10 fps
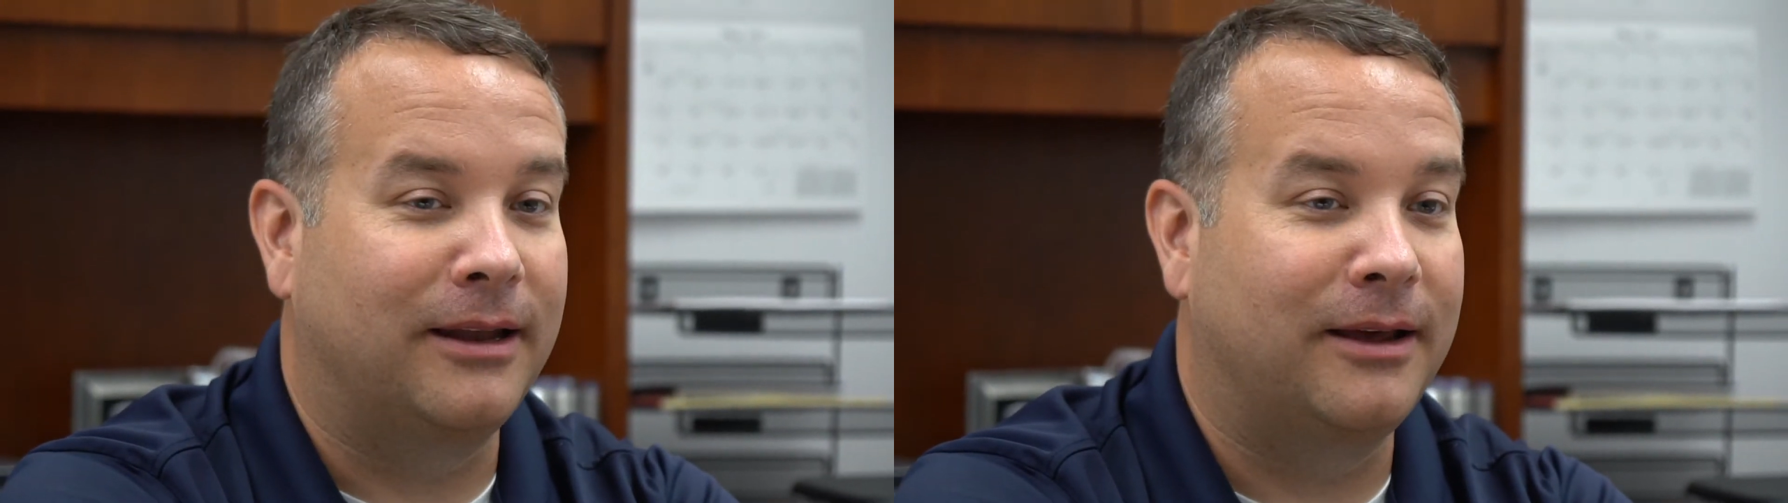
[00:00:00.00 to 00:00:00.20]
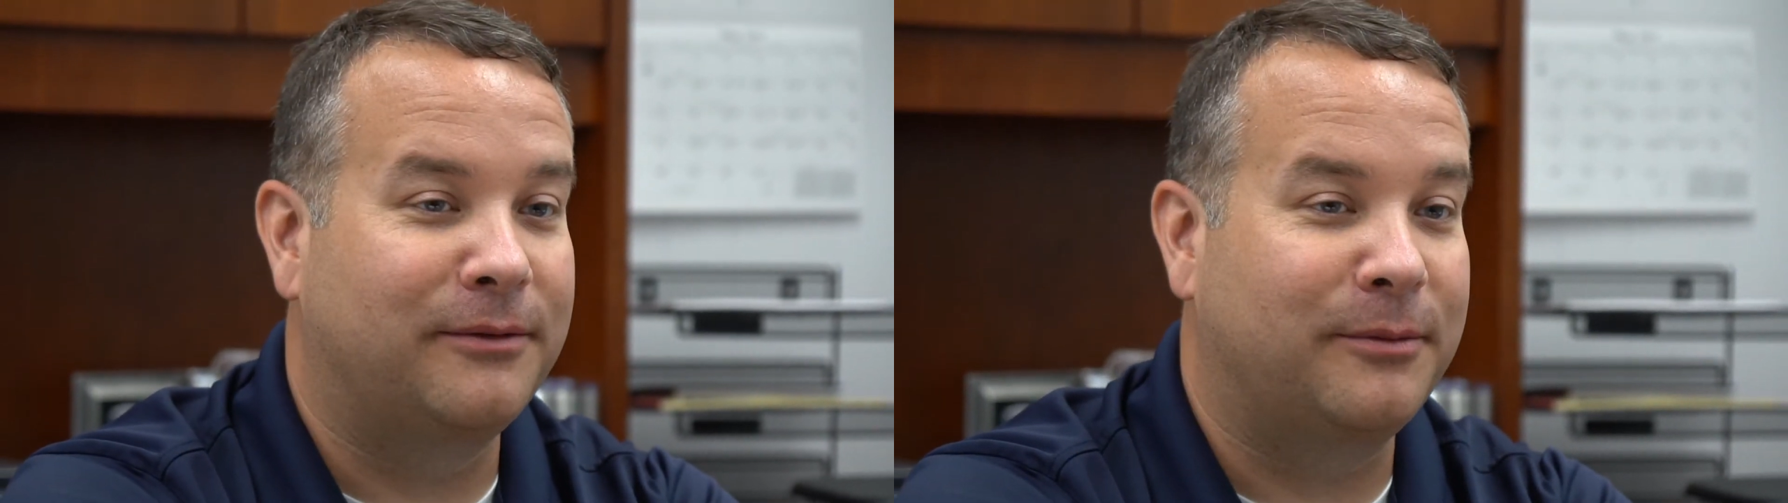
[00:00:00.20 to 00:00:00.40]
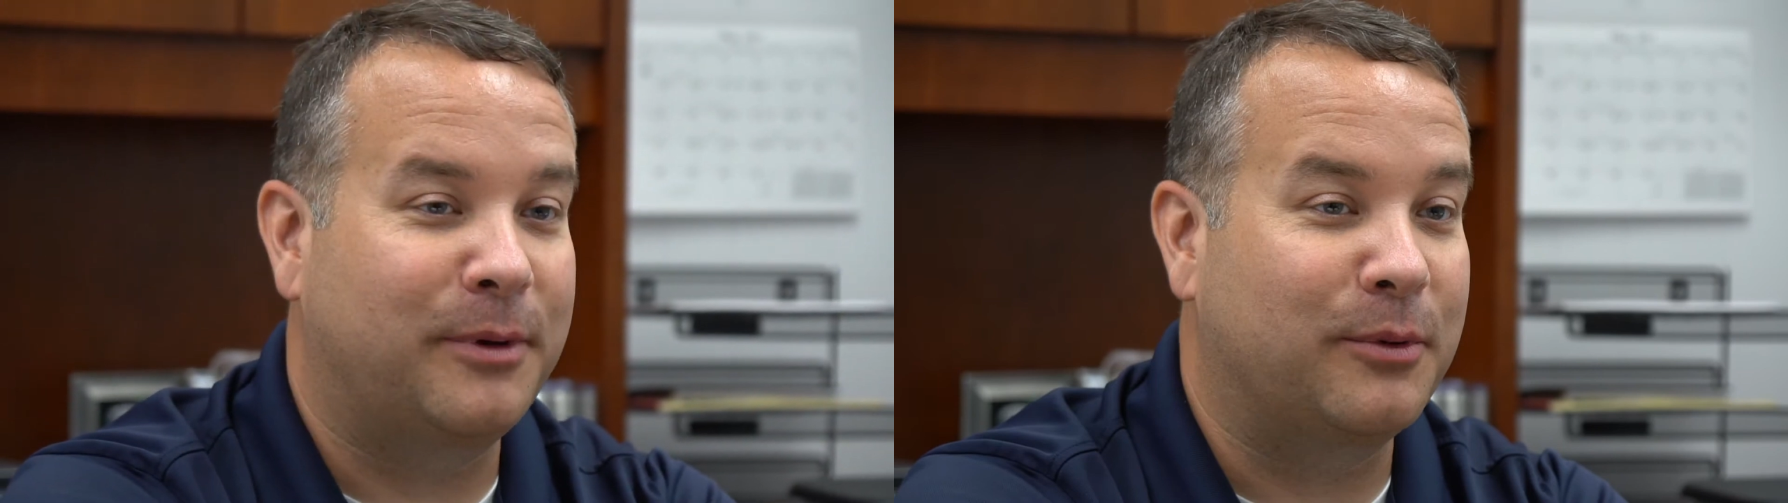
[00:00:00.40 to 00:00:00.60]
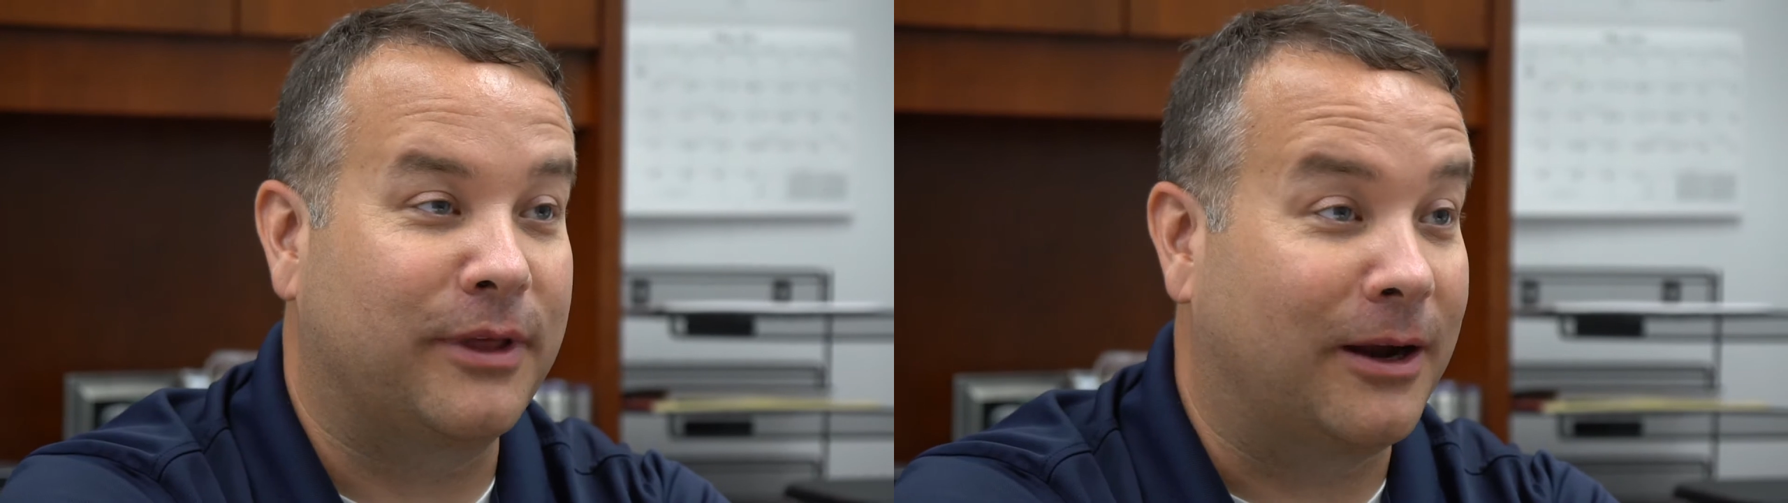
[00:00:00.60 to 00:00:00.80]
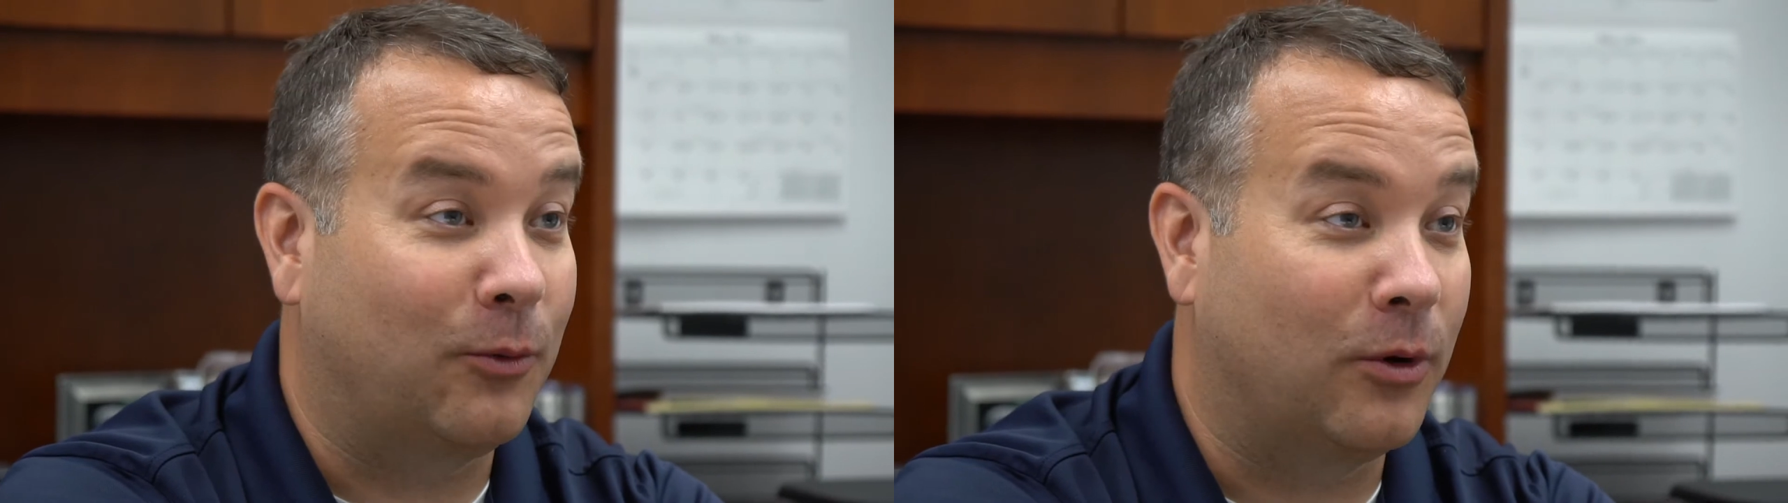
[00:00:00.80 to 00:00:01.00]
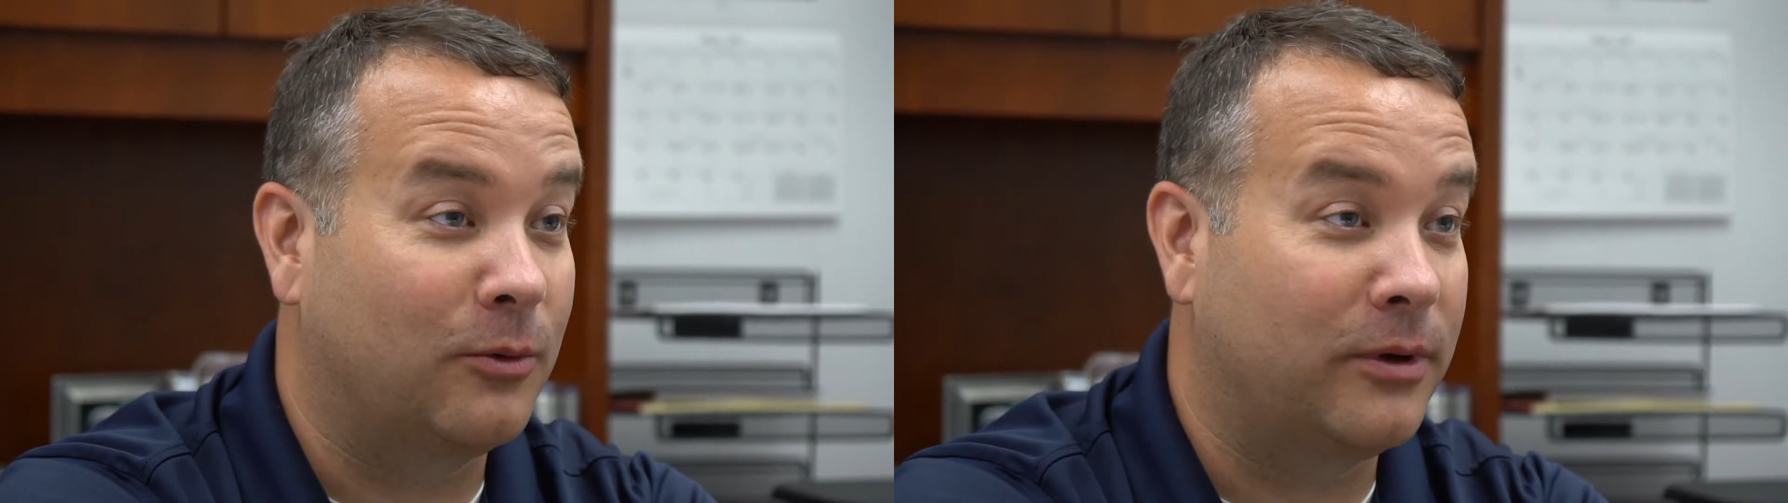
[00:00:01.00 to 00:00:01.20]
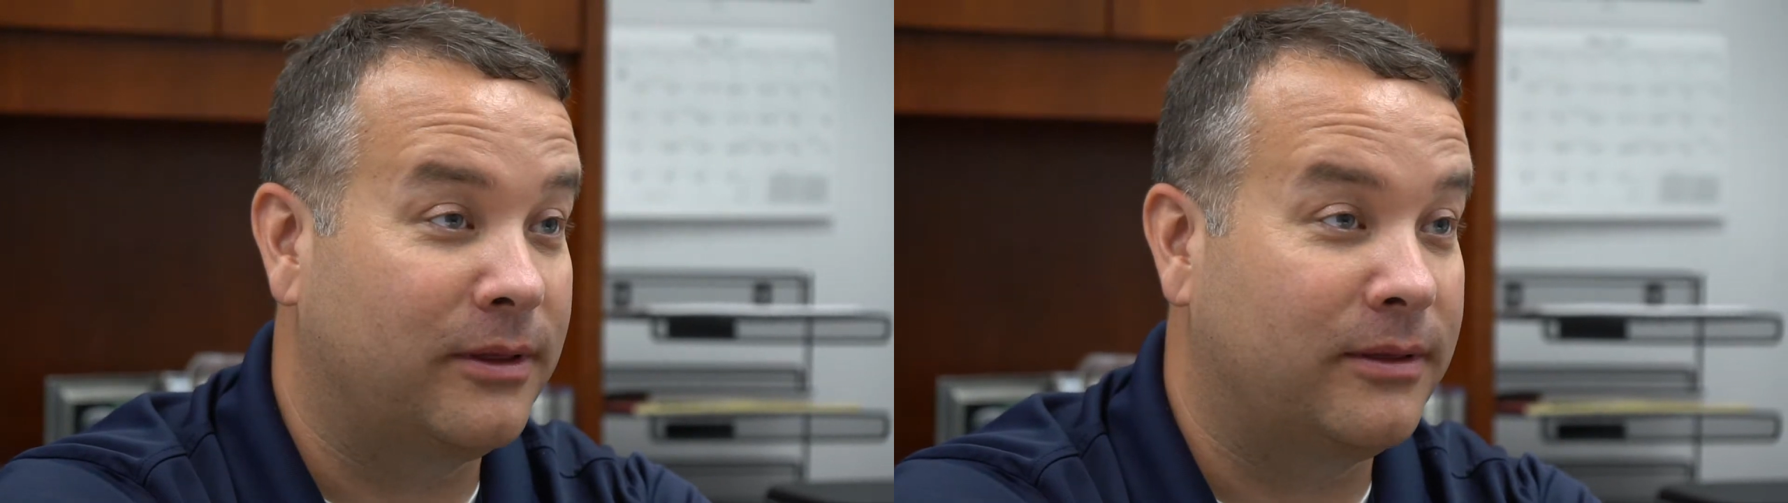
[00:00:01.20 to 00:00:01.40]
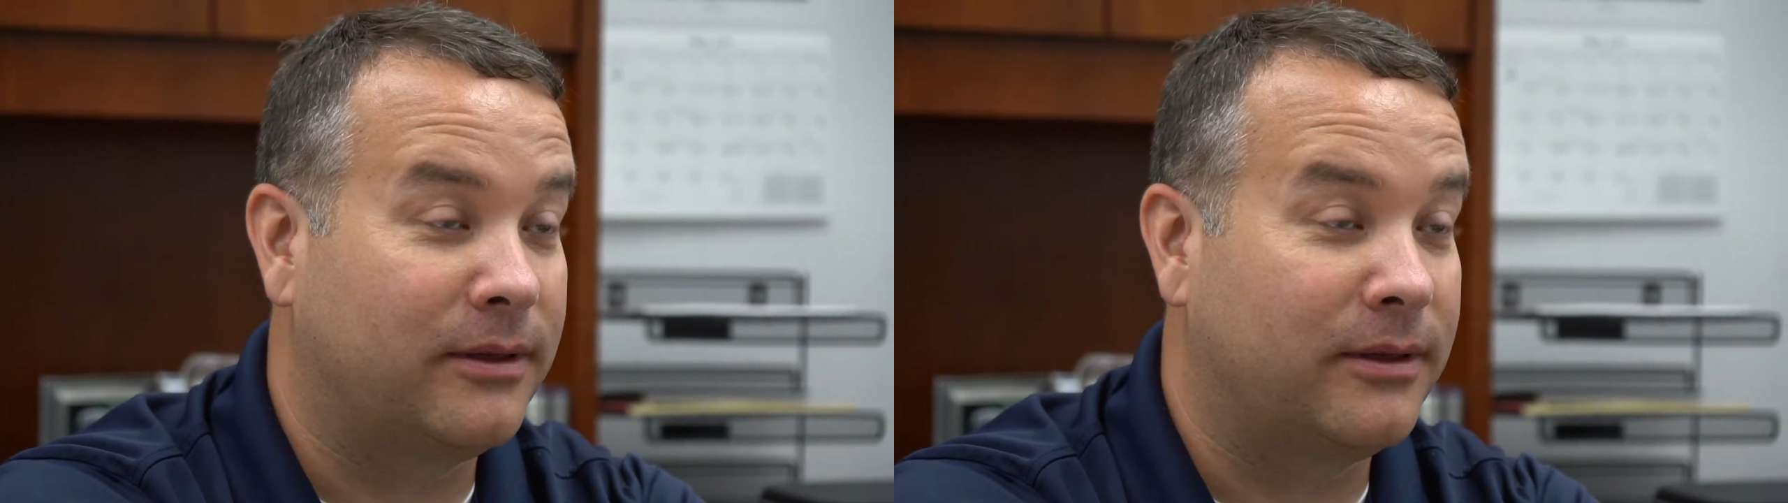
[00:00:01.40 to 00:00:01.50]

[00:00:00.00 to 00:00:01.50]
love the people that I work with.